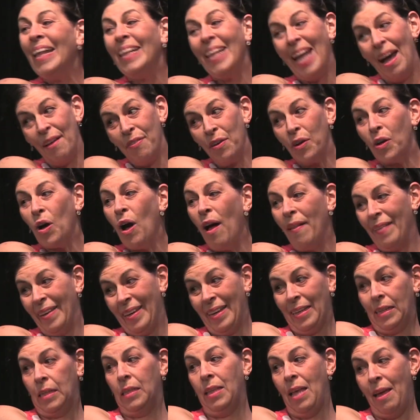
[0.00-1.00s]
Now they're
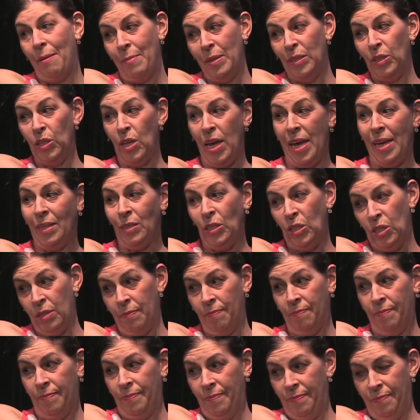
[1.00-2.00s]
calling it climate
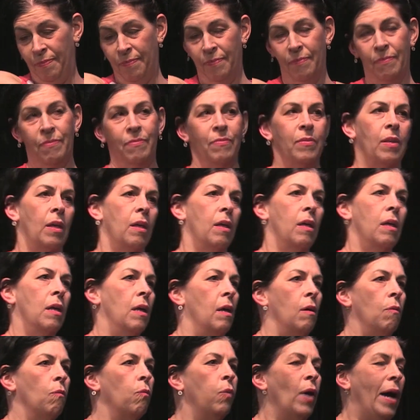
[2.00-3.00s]
change.
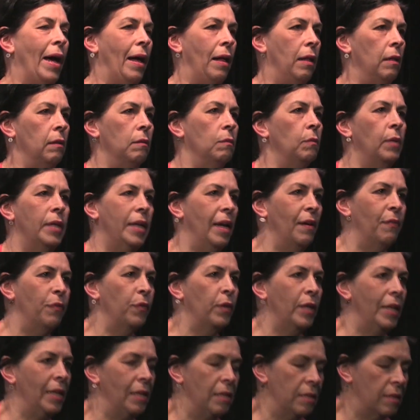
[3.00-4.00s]
Well,
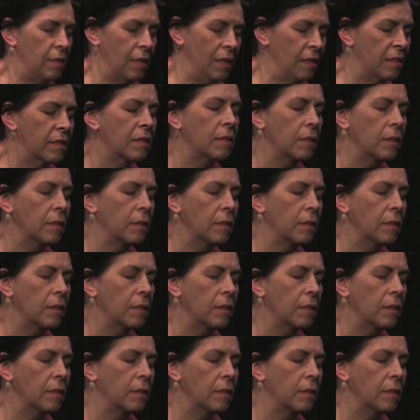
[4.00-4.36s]
whatever it is, it